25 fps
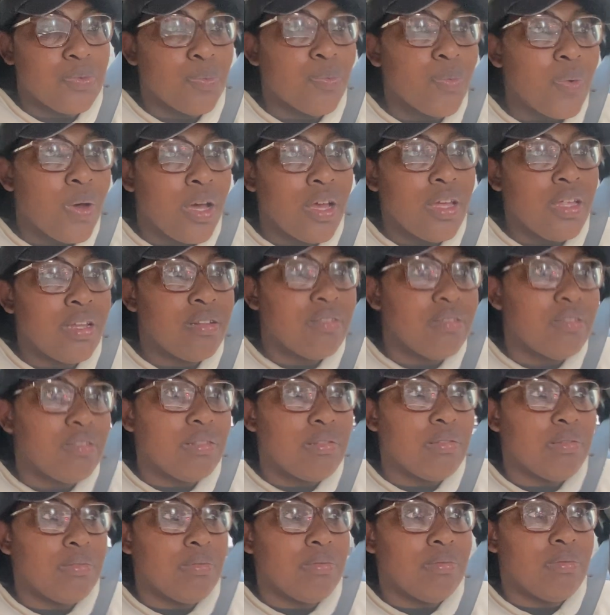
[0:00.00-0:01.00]
one
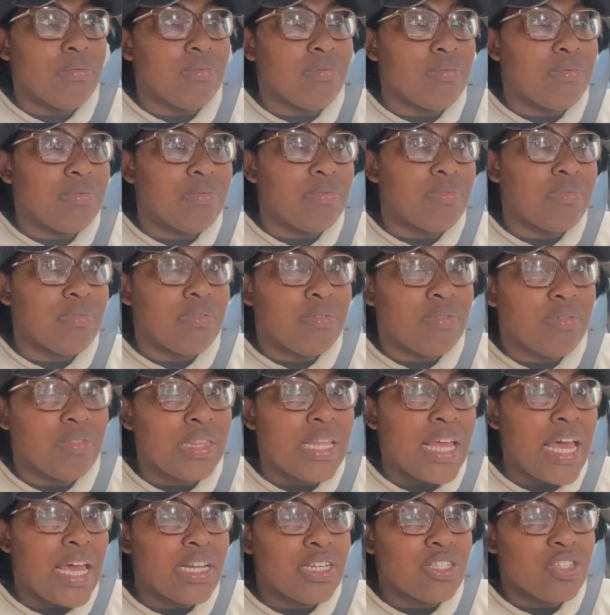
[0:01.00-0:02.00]

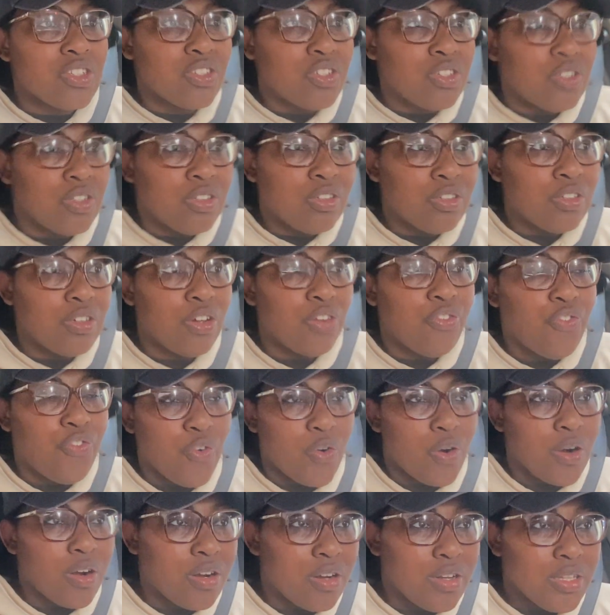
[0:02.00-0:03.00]
that is good
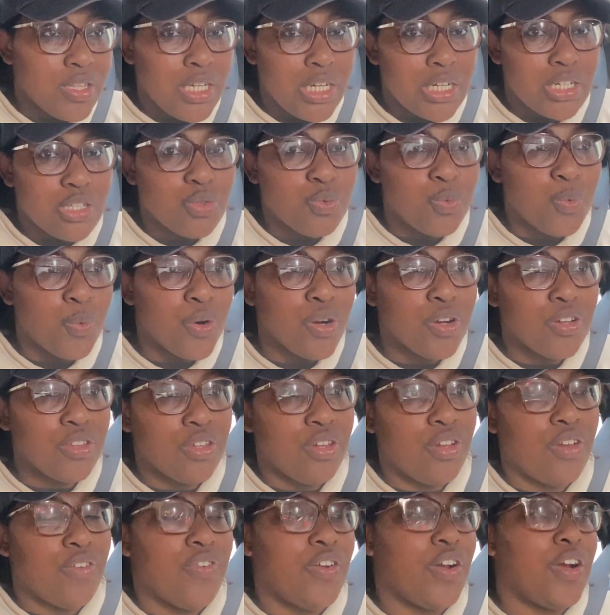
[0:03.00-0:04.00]
for her, that is
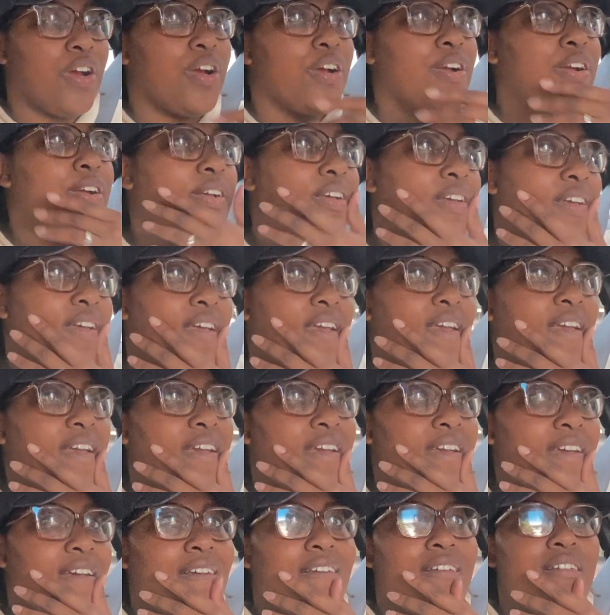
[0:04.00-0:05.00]
worthy of her.
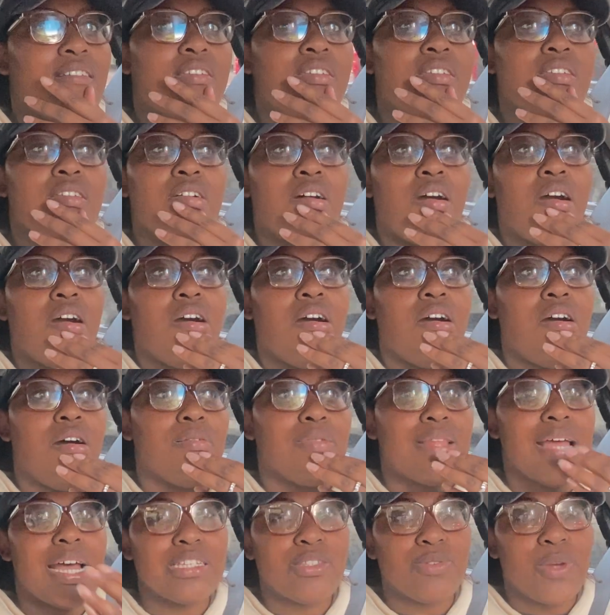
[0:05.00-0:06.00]
And
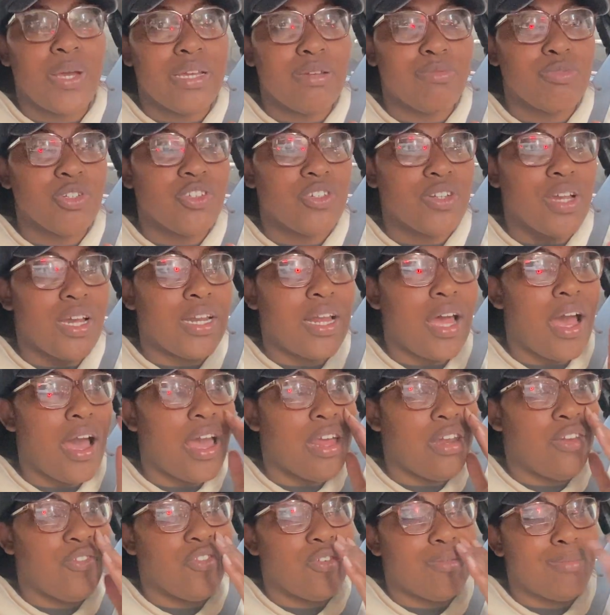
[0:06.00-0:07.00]
that's why he was trying to
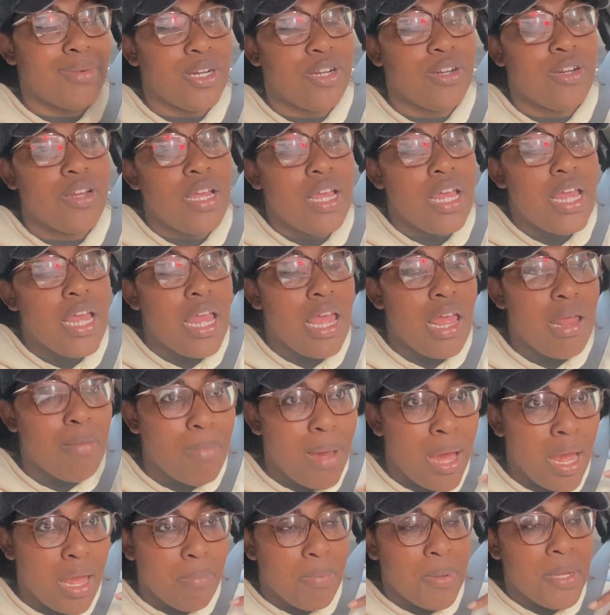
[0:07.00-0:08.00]
hide it from her, in
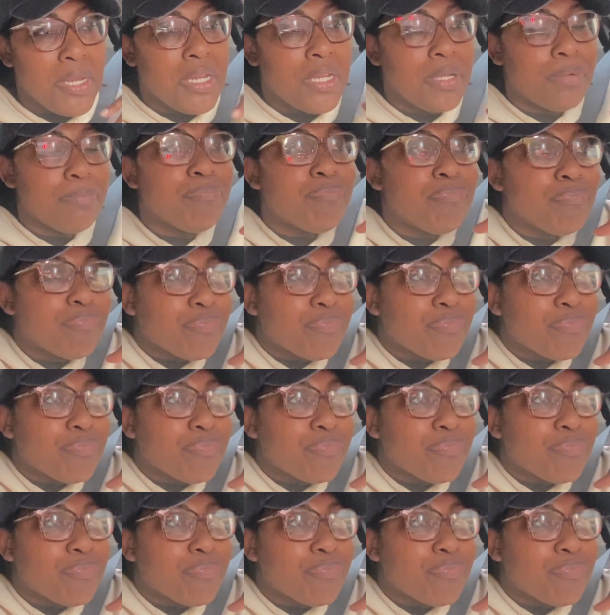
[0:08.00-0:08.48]
my opinion.